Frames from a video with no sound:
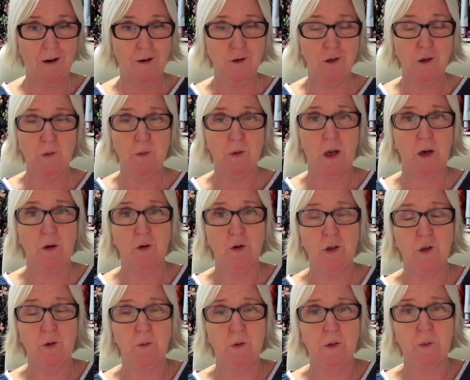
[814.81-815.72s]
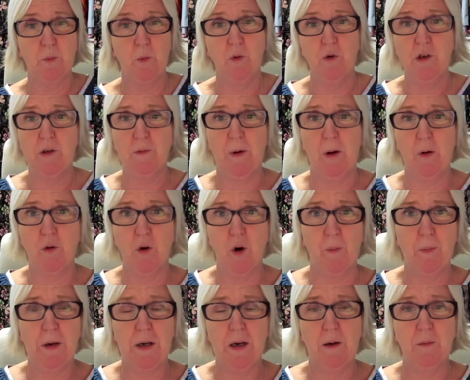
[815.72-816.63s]
And I know she was worried about
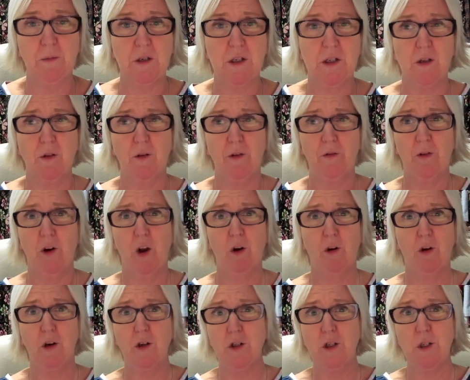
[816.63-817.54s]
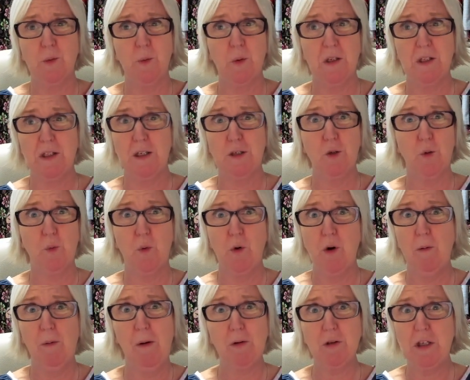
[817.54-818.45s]
not being able to do the vlog. And I just want to say, don't
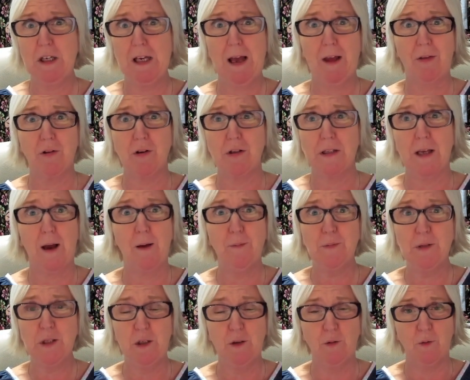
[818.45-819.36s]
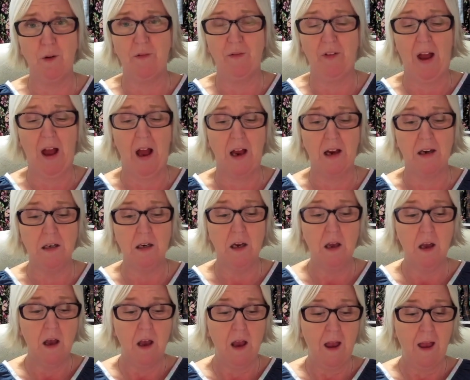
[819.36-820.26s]
worry about it, Kath. It's absolutely fine.
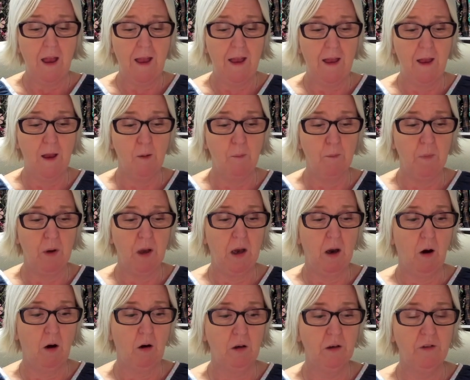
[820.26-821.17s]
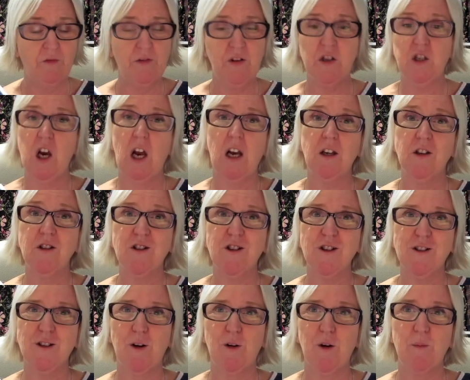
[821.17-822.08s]
All of the
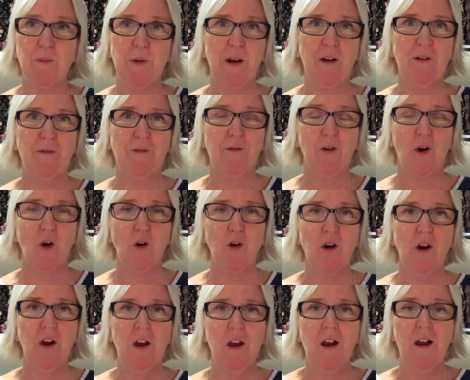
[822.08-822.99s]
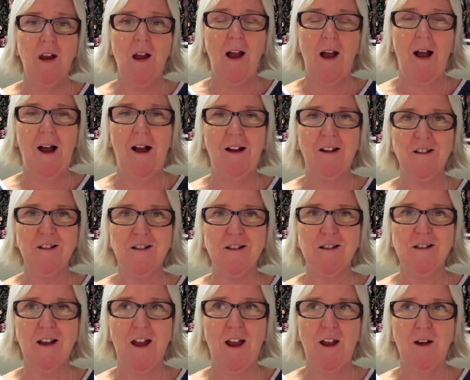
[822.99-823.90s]
challenges are a bit of fun
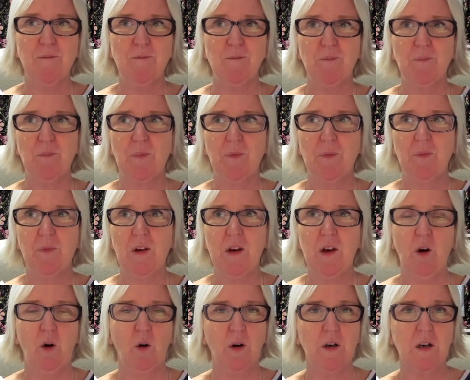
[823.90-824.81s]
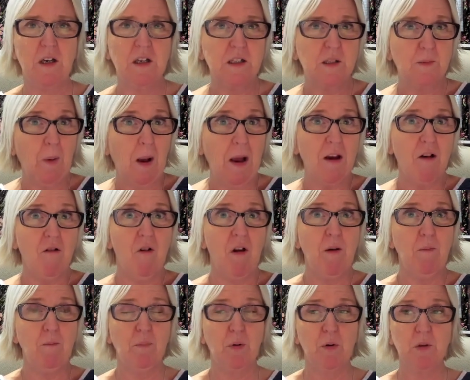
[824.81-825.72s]
and, and
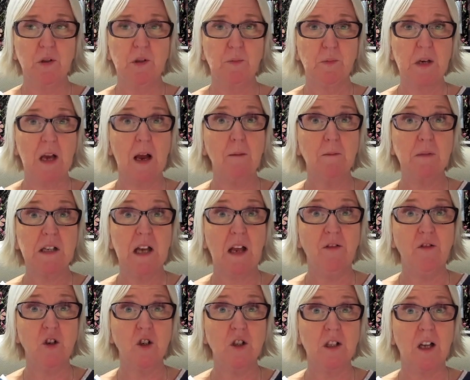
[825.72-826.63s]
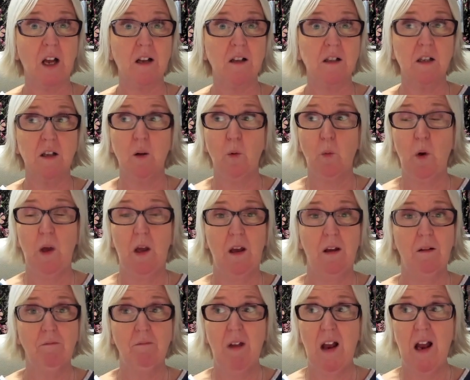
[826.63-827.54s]
inspiring. But sometimes life just gets in the
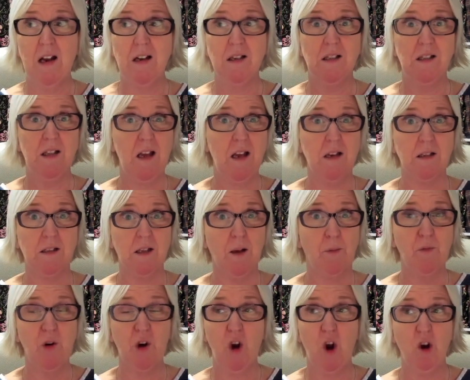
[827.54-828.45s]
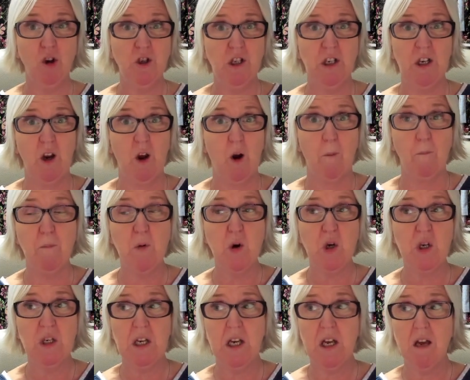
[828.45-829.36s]
way. Hence this. I'm recording it on
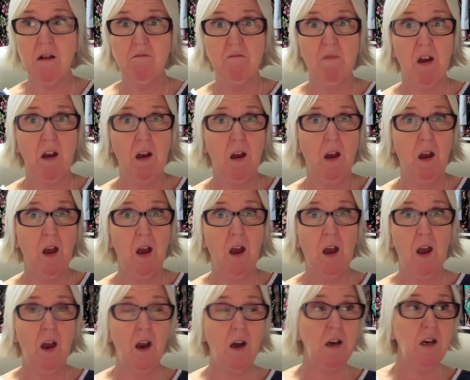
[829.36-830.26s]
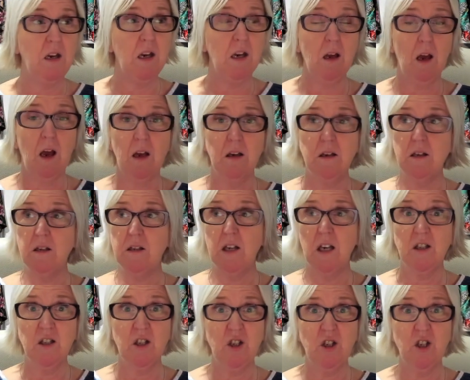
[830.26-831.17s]
Monday. And I
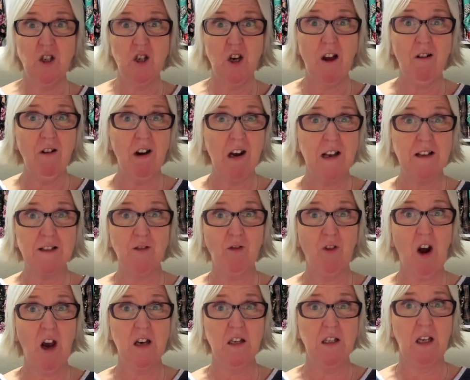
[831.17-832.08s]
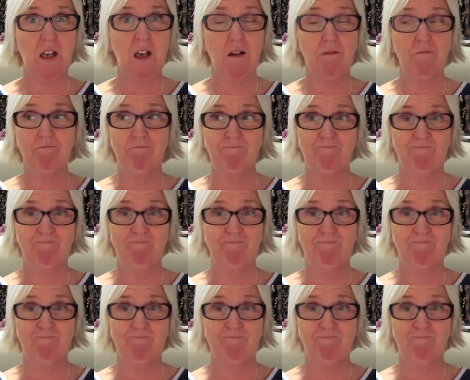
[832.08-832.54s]
intended to share it last Friday.